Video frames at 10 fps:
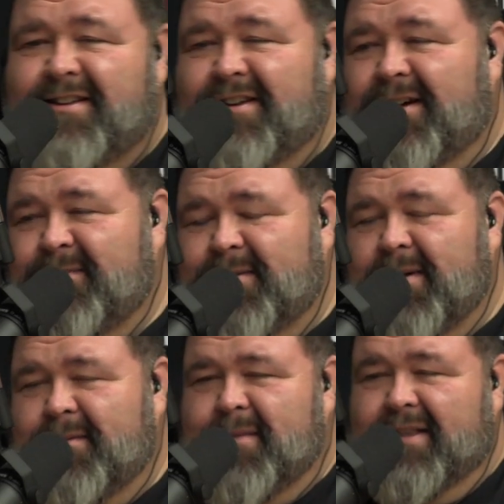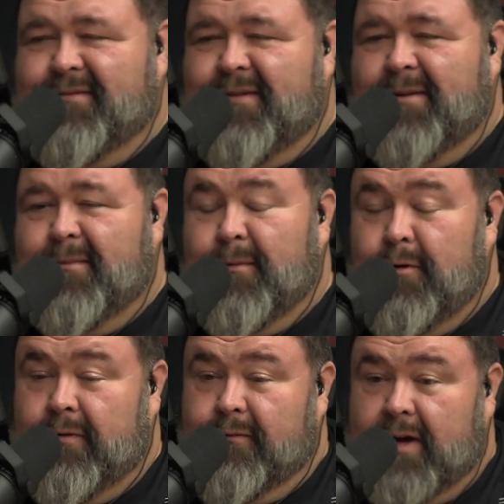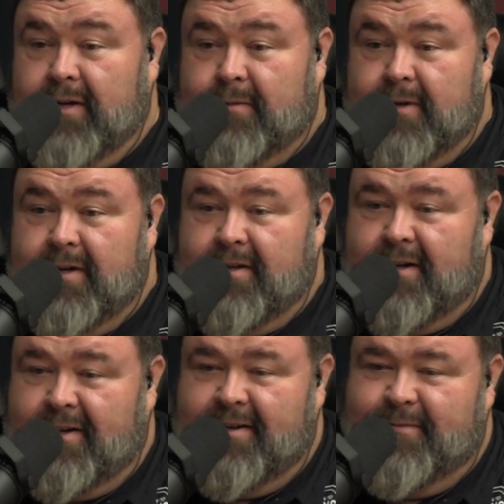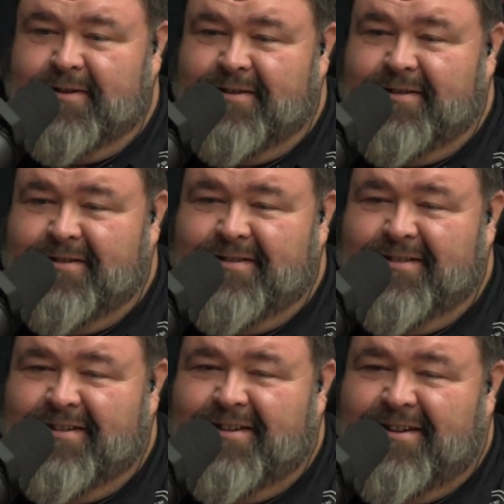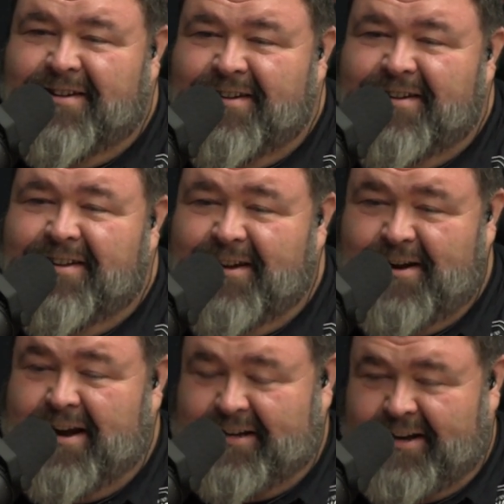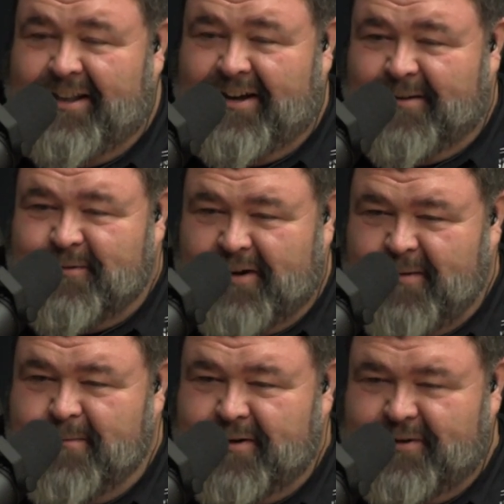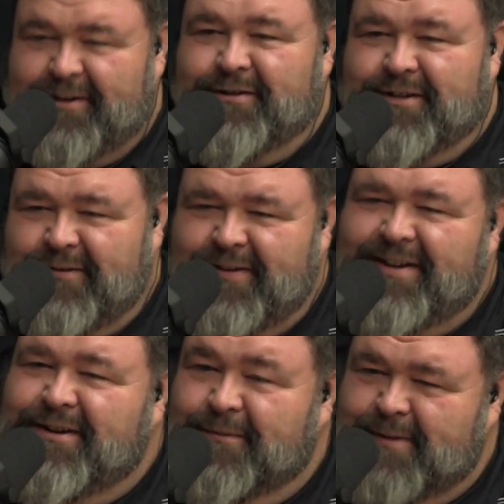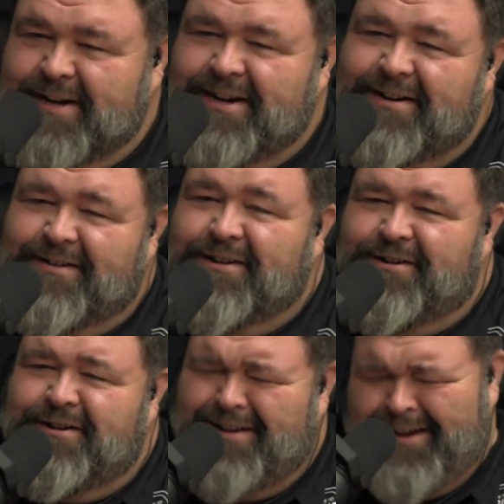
No, I'm I'm about the I'm more of a vice man than I am a. It's not like I'm trying to be Mr. Longevity. You're gonna be here at 100?